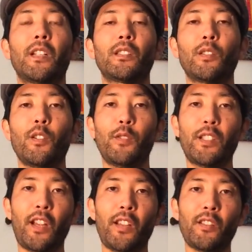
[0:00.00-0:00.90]
So if we
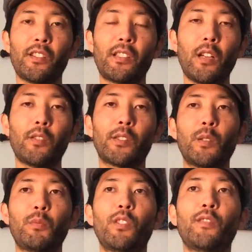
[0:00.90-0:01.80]
change ourselves and
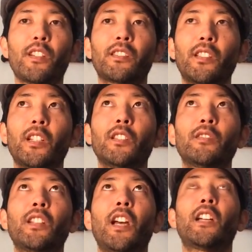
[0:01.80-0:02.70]
improve ourselves,